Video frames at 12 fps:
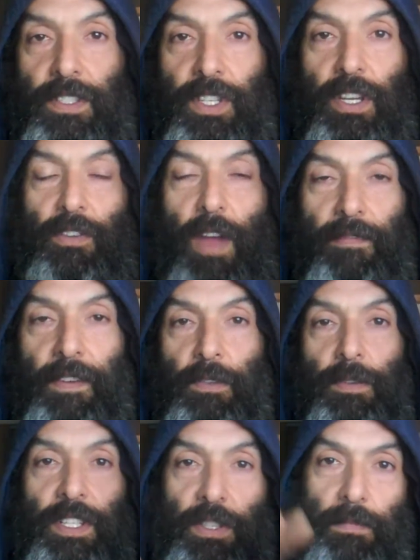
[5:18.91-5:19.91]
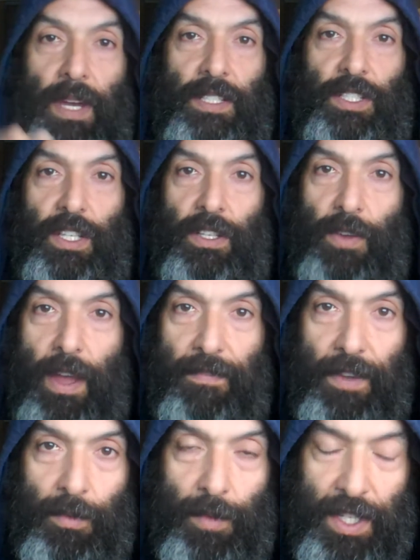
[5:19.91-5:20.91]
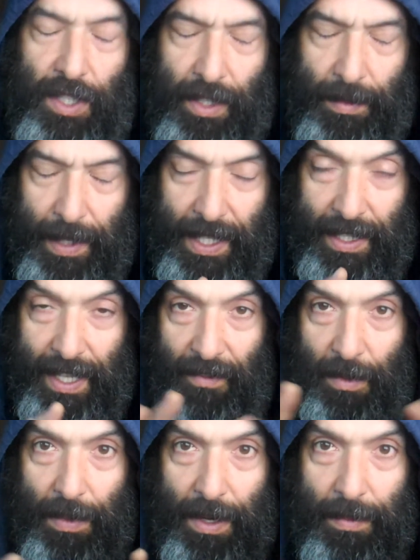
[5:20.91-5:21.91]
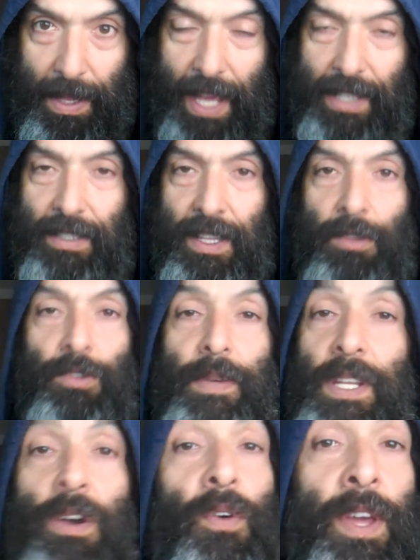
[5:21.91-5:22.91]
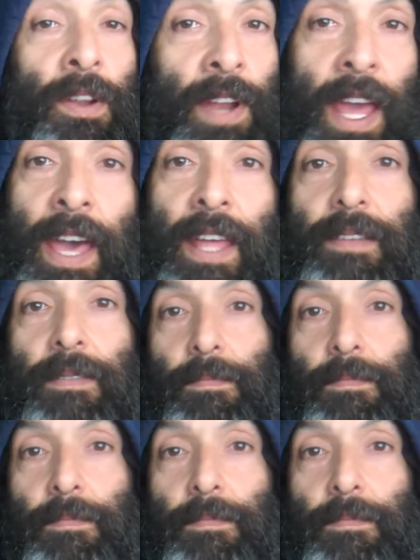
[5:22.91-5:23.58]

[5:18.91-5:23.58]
geographic region by geographic region, because everybody blasted. There'll be no internet,